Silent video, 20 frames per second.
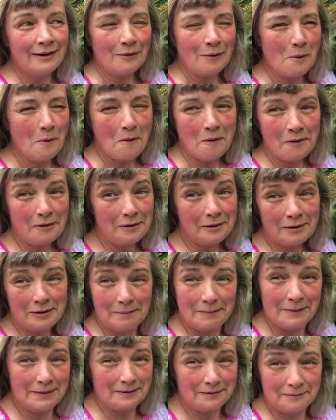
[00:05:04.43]
or
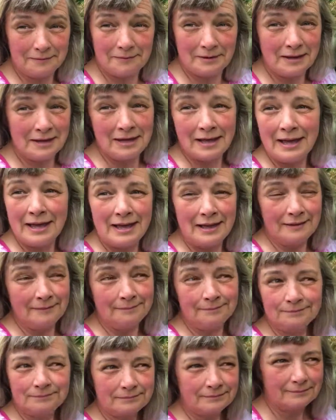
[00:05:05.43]
a bit of
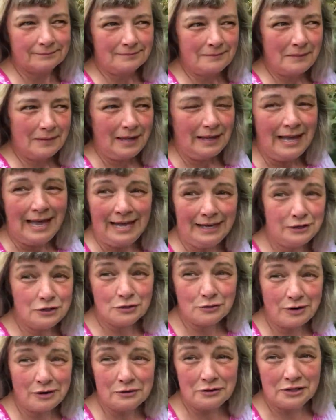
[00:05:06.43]

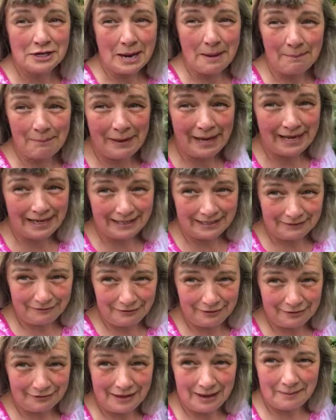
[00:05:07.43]
hedgerow champagne
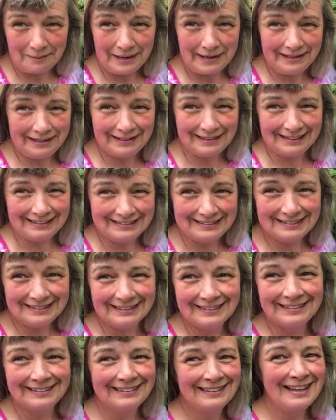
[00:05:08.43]
if you're that way inclined.
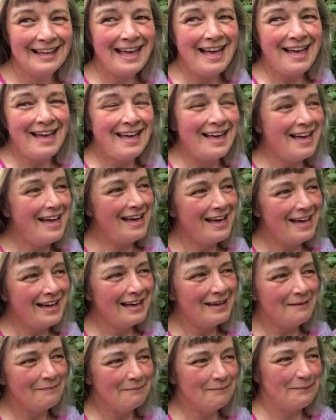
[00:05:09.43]

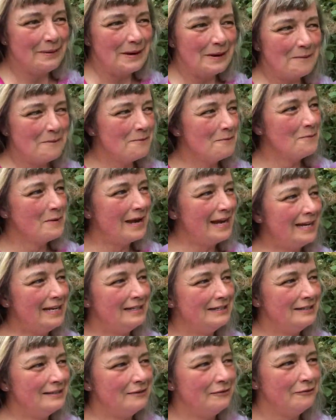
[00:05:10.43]
But
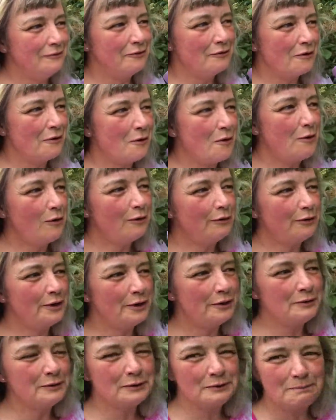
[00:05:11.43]
wait for all
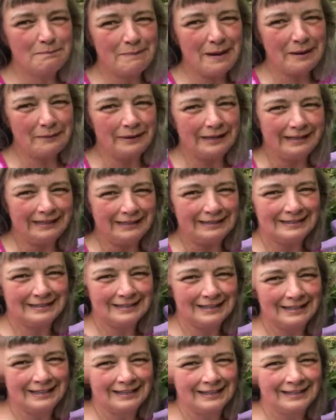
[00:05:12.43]
those
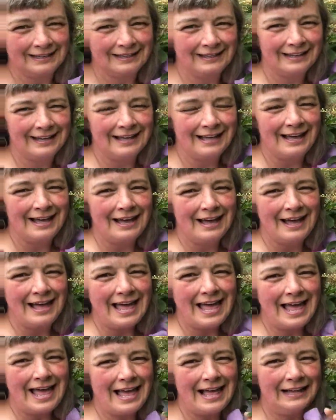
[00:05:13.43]
berries,
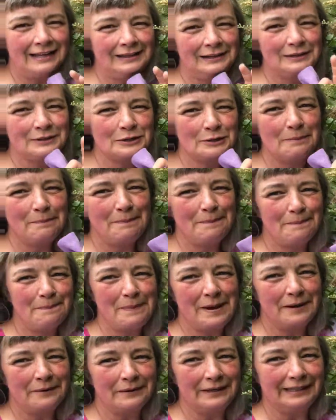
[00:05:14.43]

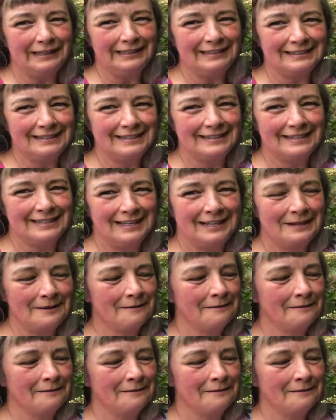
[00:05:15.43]
elderberries,